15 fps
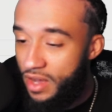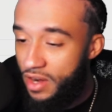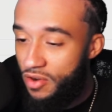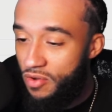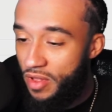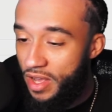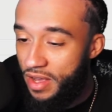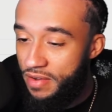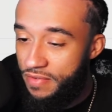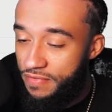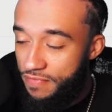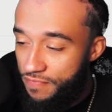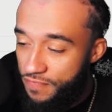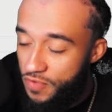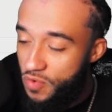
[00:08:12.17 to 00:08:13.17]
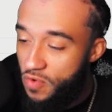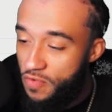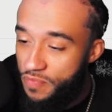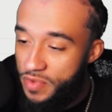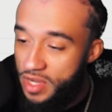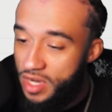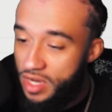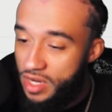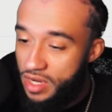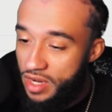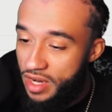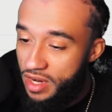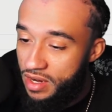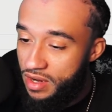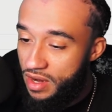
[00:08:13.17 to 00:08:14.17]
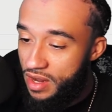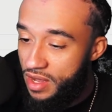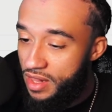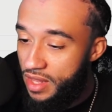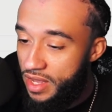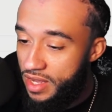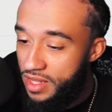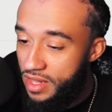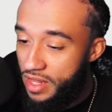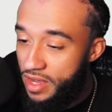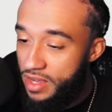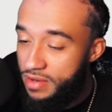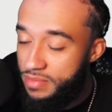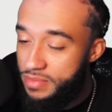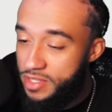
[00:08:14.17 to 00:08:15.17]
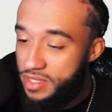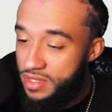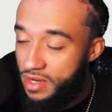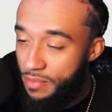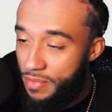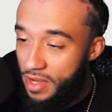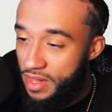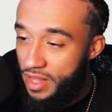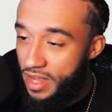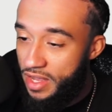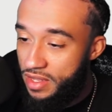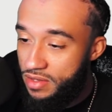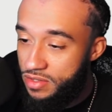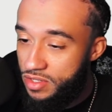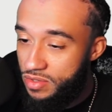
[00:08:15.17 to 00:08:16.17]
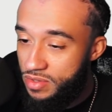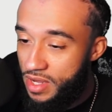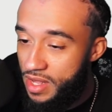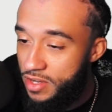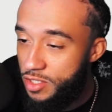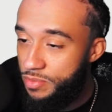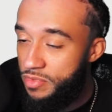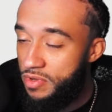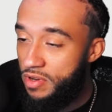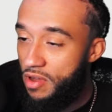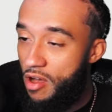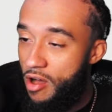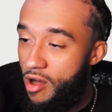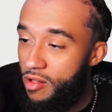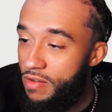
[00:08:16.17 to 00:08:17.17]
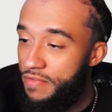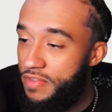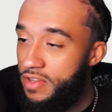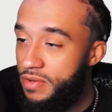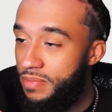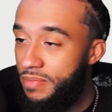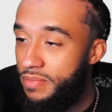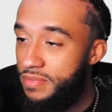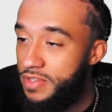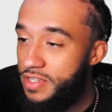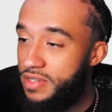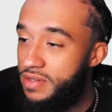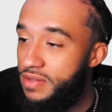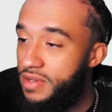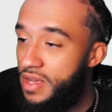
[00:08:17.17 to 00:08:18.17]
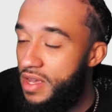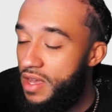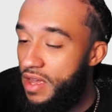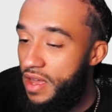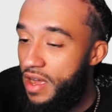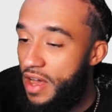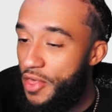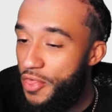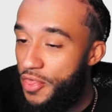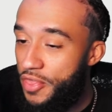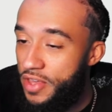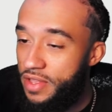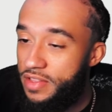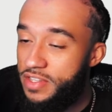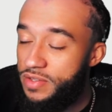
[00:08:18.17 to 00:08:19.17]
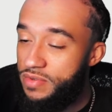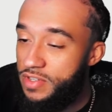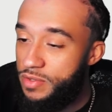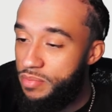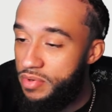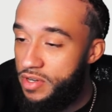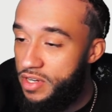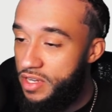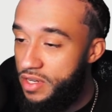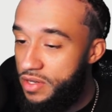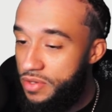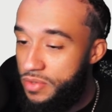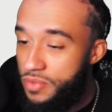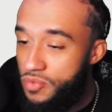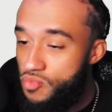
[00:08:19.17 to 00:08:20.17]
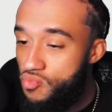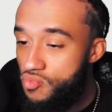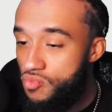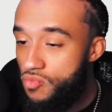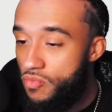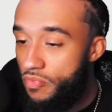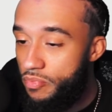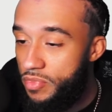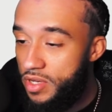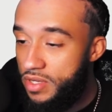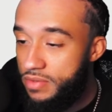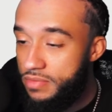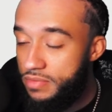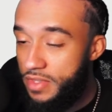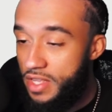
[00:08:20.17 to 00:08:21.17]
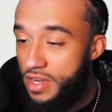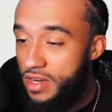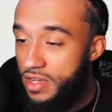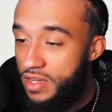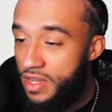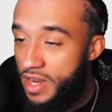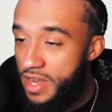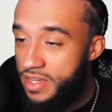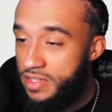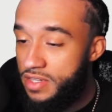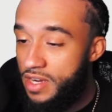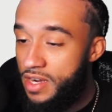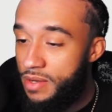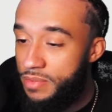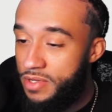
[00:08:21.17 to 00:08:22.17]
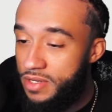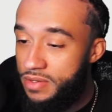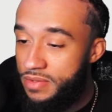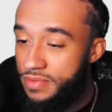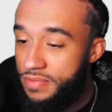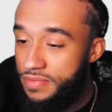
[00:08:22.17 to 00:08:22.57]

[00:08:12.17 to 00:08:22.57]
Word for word: I know like a few of them here and there that I like a lot, but I'm not like knowledgeable on all of them. So I think this one is pretty new. But they did a good ass job though.